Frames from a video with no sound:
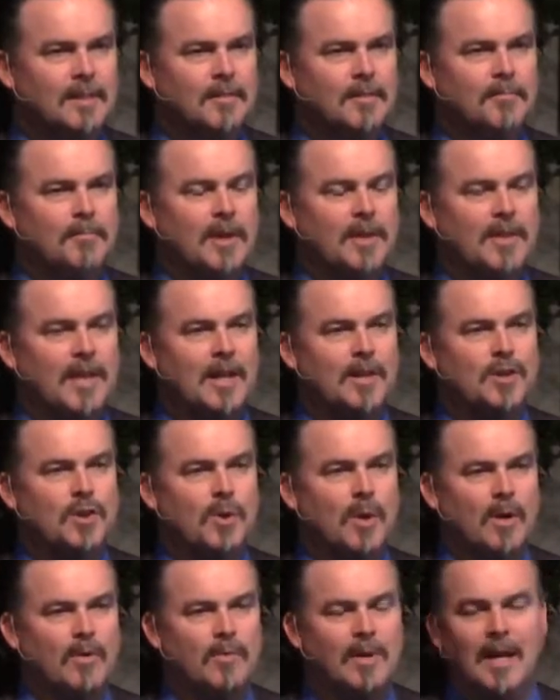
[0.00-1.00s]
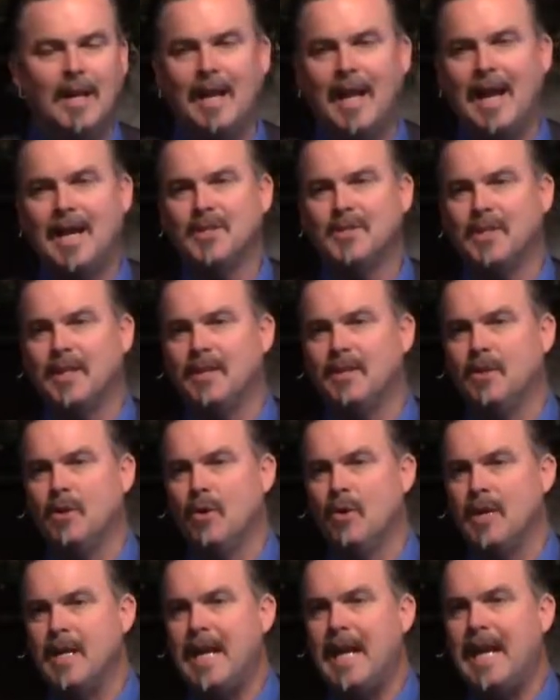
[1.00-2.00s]
but that you are realizing
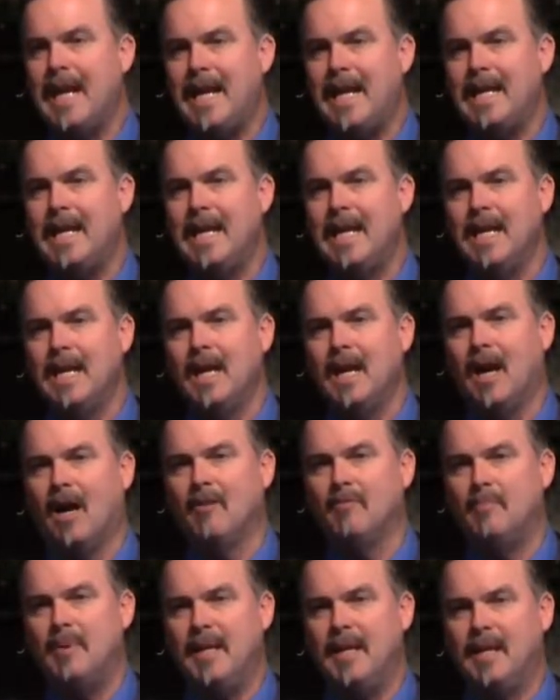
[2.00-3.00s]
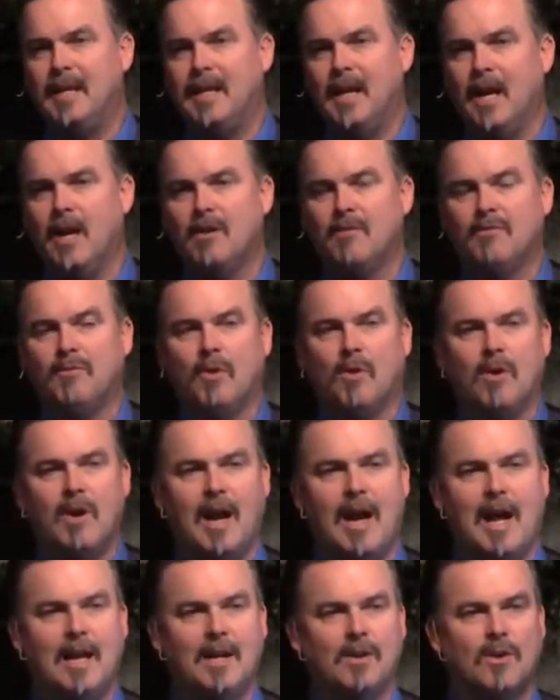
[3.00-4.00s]
your need of being cared for
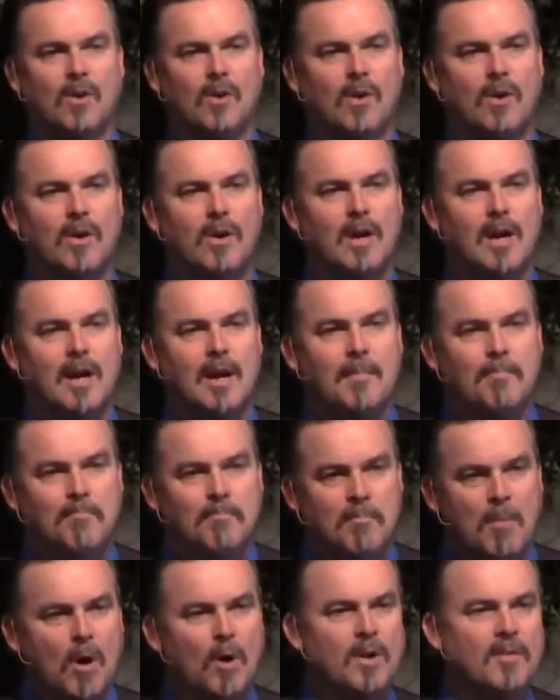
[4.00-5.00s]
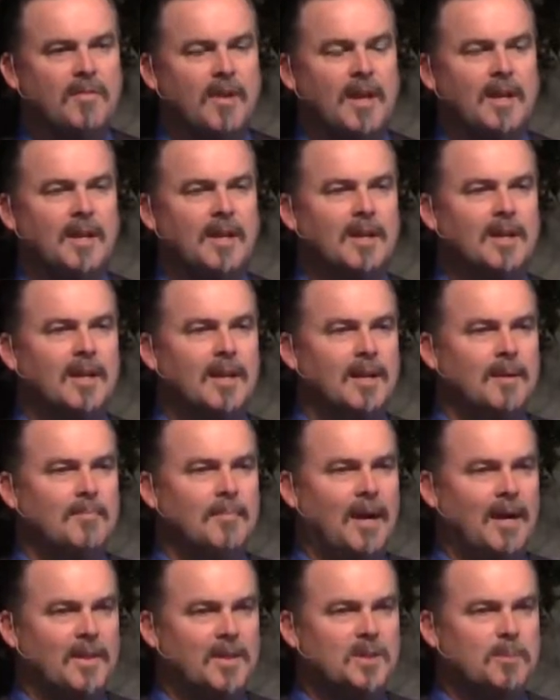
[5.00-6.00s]
and or motivated
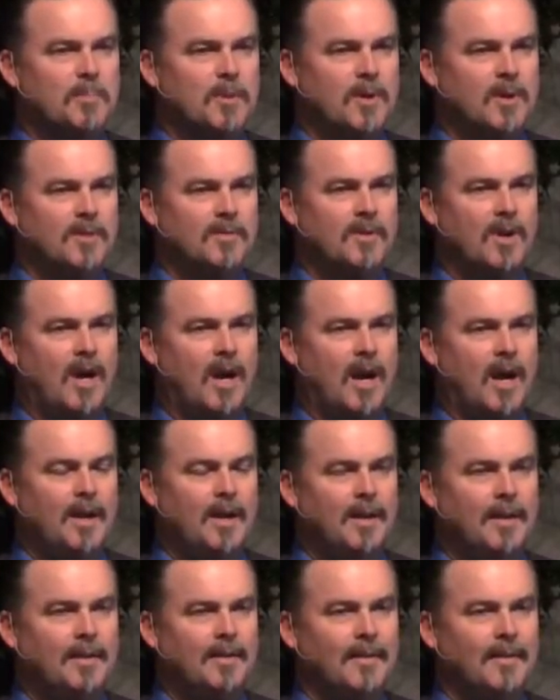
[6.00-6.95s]
by the Spirit of God.